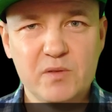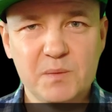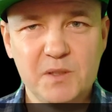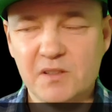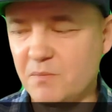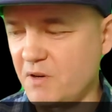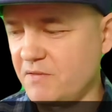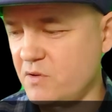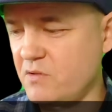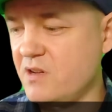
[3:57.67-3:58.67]
with me. It's on my
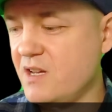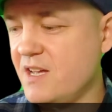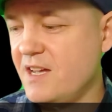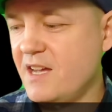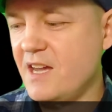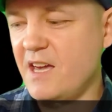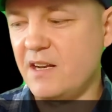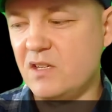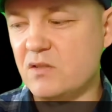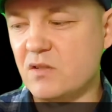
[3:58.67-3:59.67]
phone
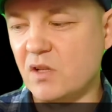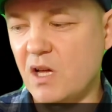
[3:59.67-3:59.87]
and I use it a